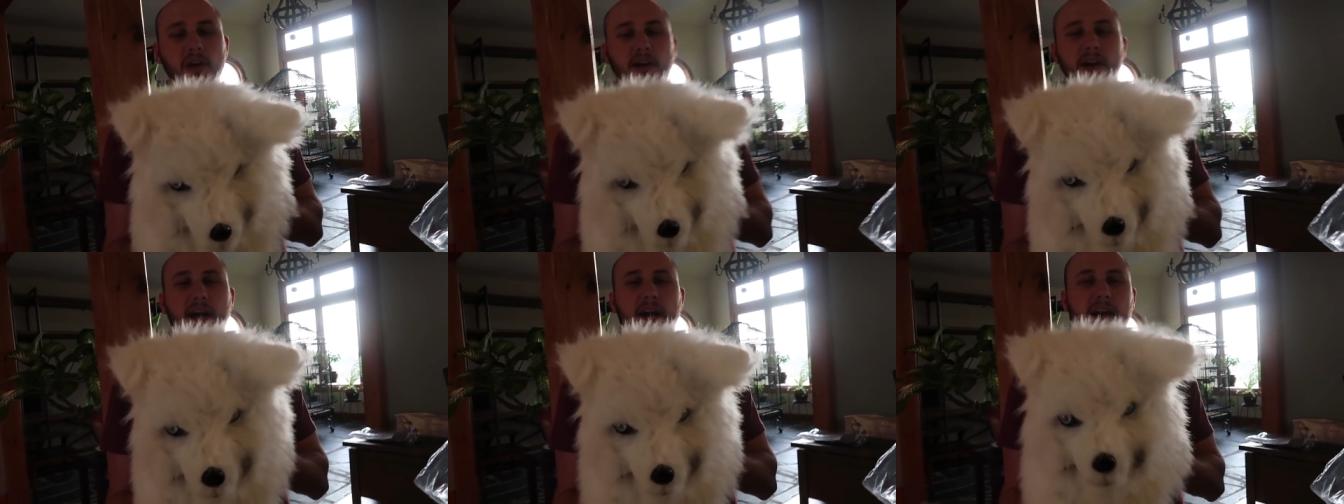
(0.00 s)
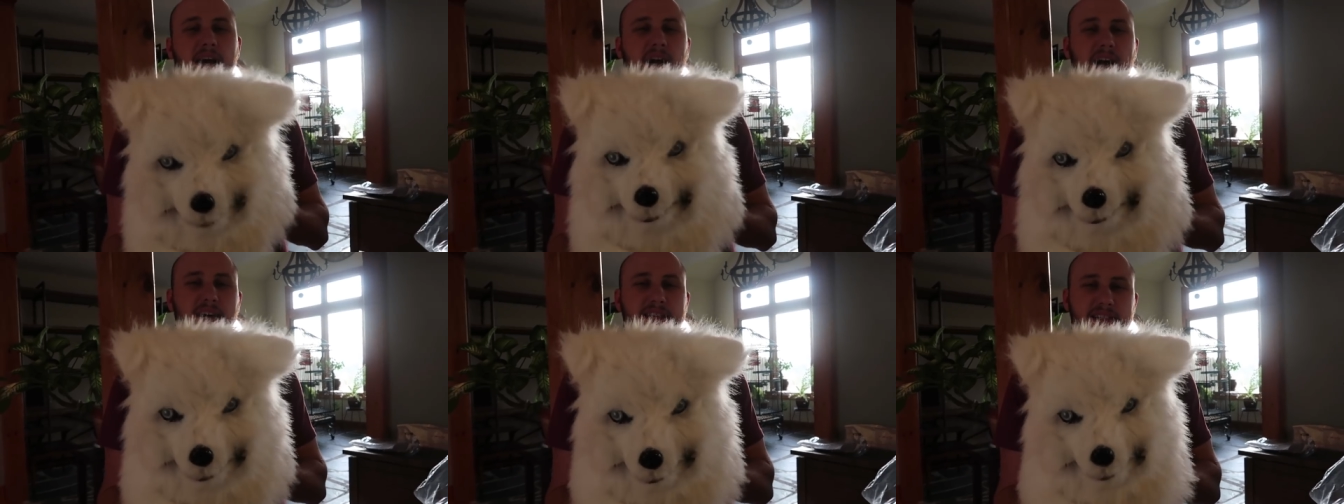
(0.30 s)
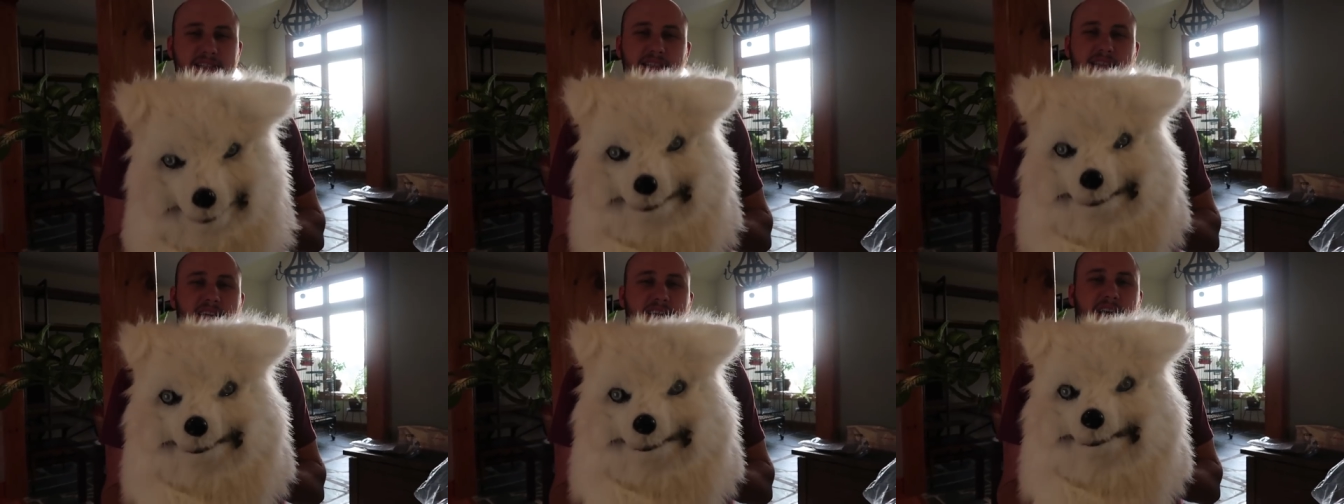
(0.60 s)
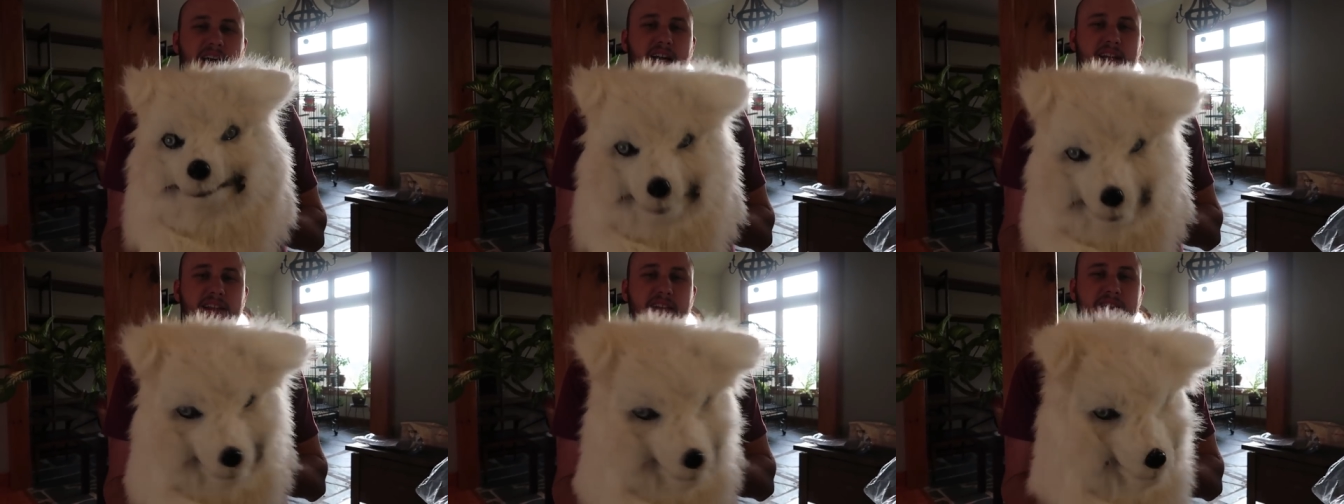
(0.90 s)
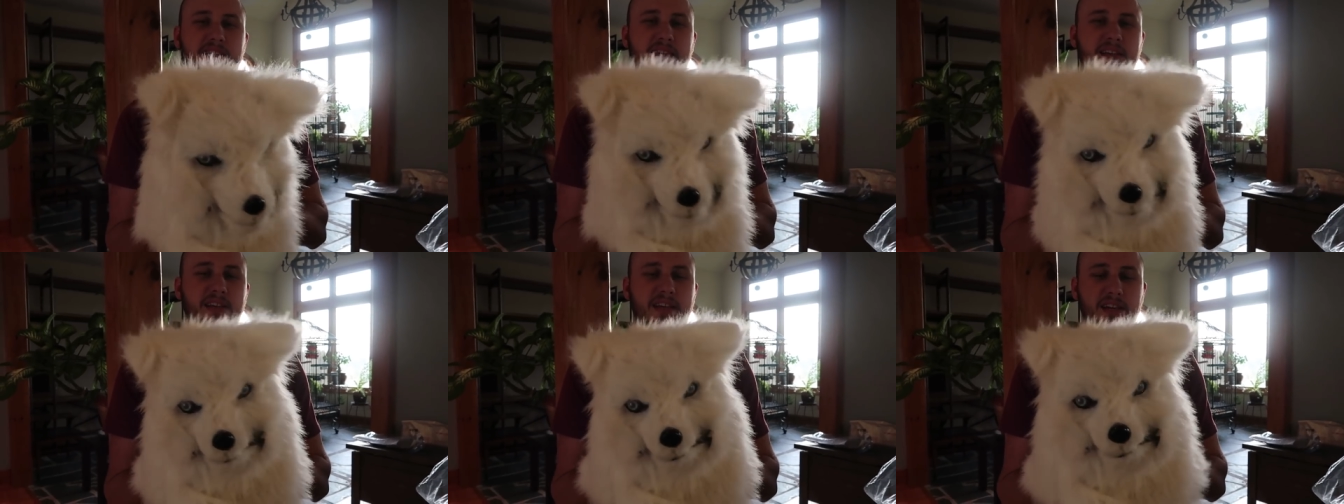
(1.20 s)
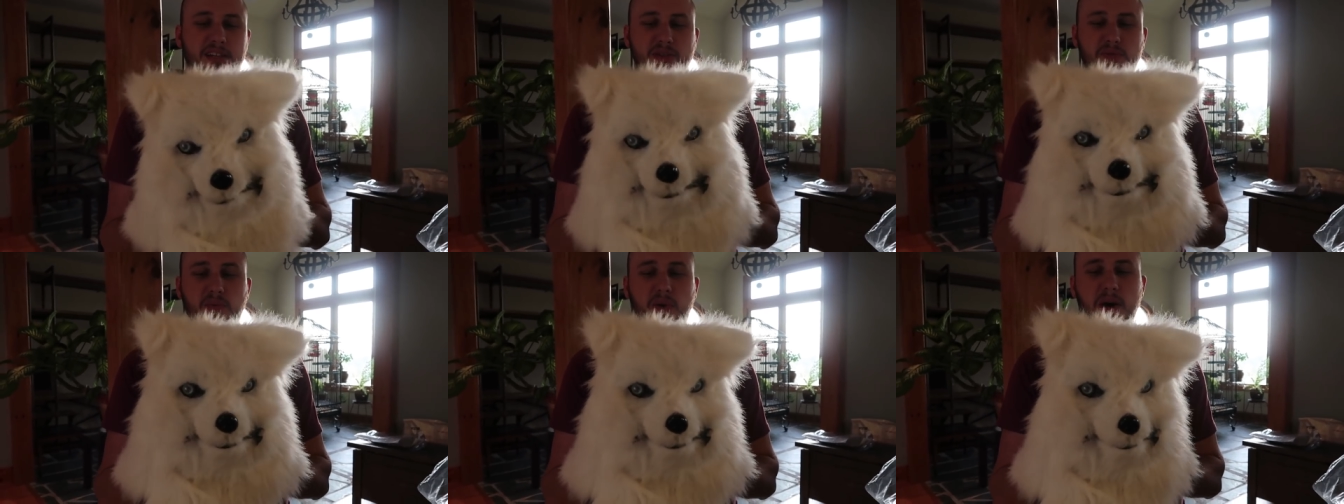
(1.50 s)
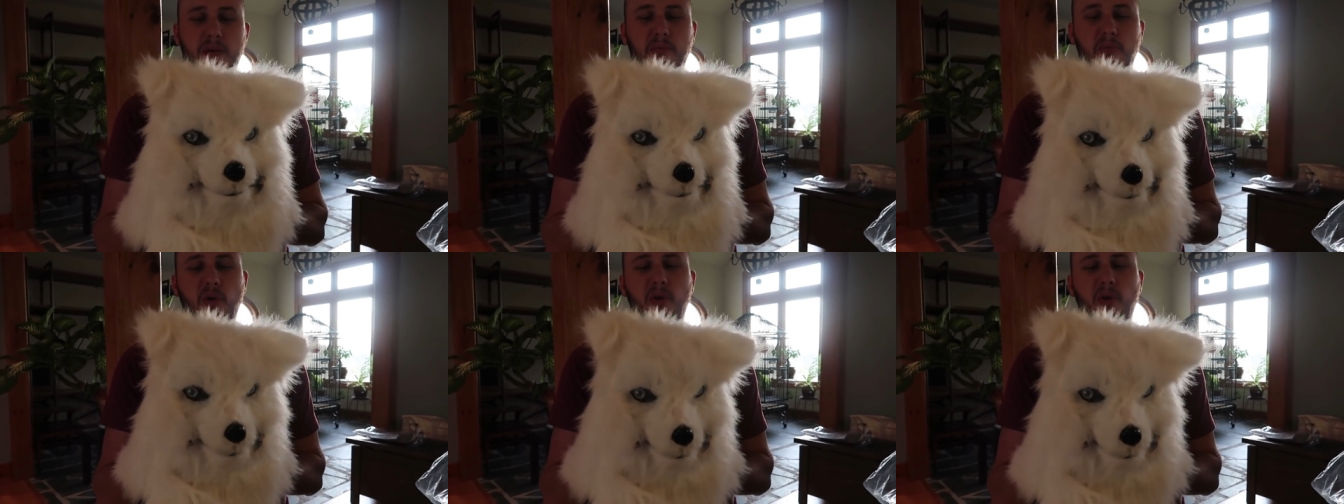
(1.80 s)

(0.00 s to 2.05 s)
Okay guys, and I got here one